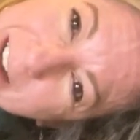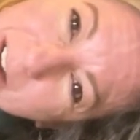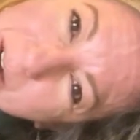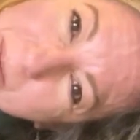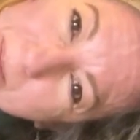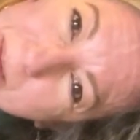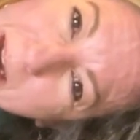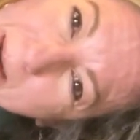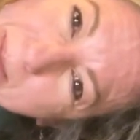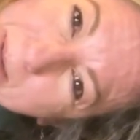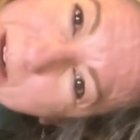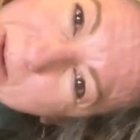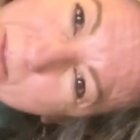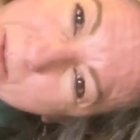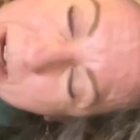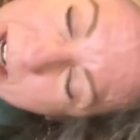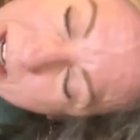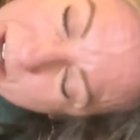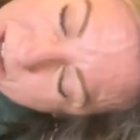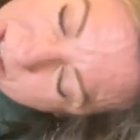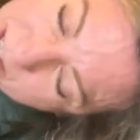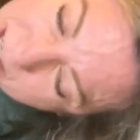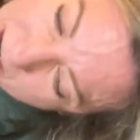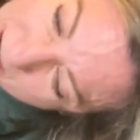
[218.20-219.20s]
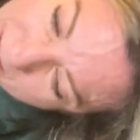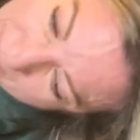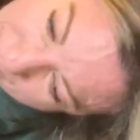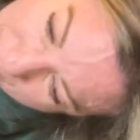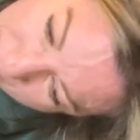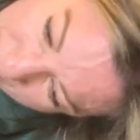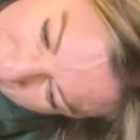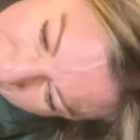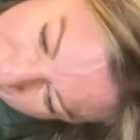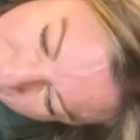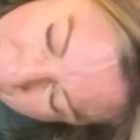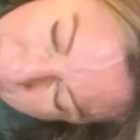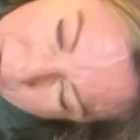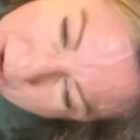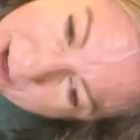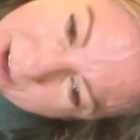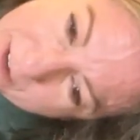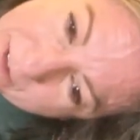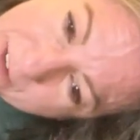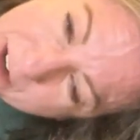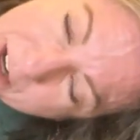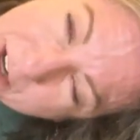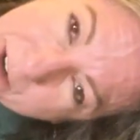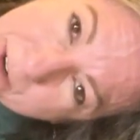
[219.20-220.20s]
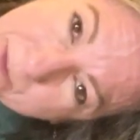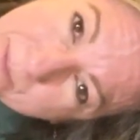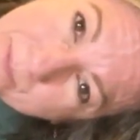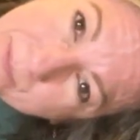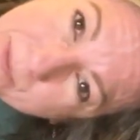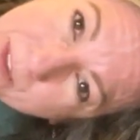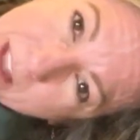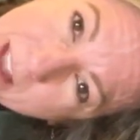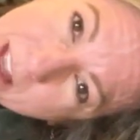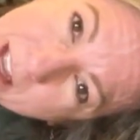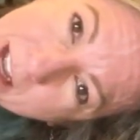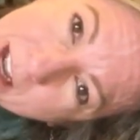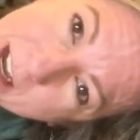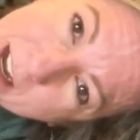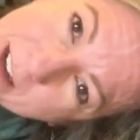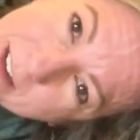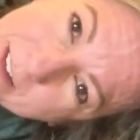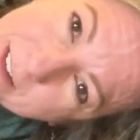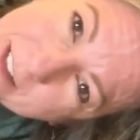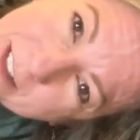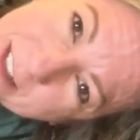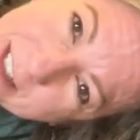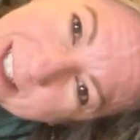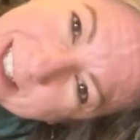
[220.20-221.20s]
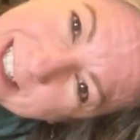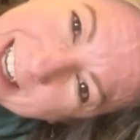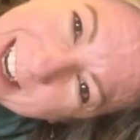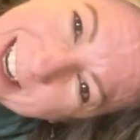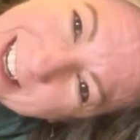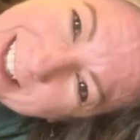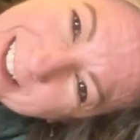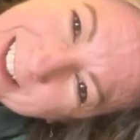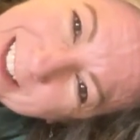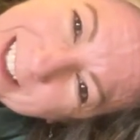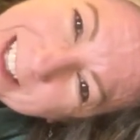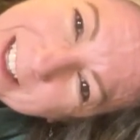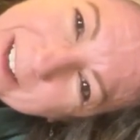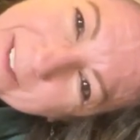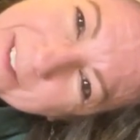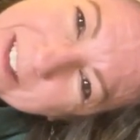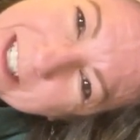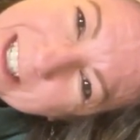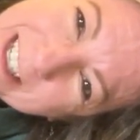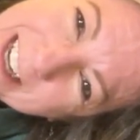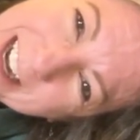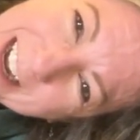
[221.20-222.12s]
or maybe you bring your top foot in front of you, staying lifted